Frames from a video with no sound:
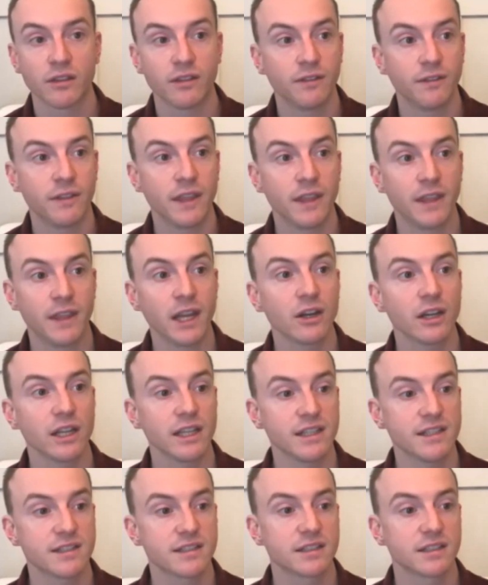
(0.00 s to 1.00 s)
there
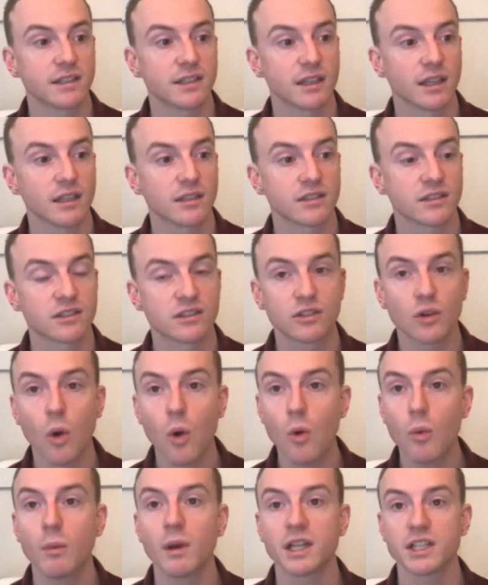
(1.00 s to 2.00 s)
is
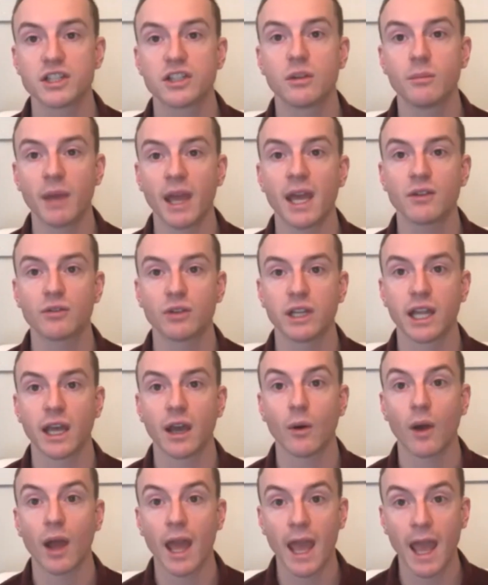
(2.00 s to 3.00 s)
so much demand right now,
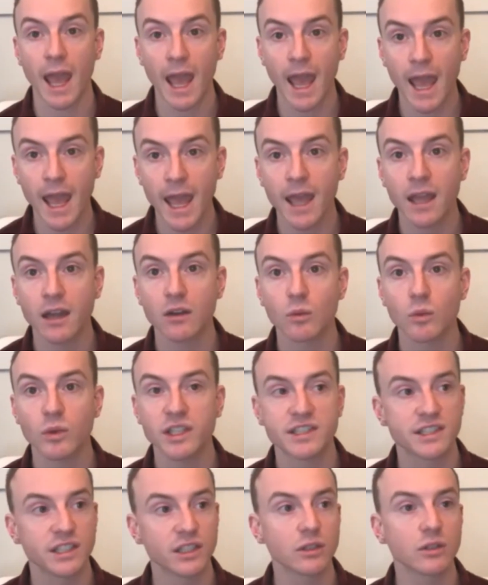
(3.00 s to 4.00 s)
and we
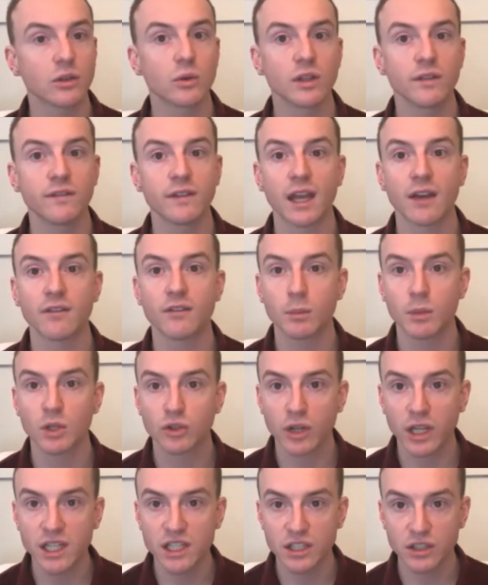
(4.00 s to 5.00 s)
still don't even have
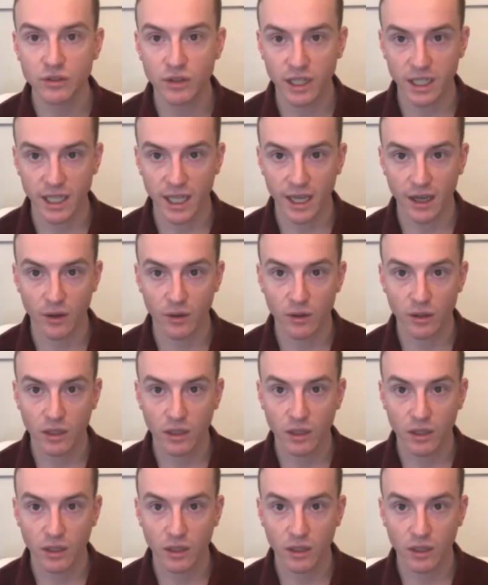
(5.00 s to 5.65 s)
immigration right now.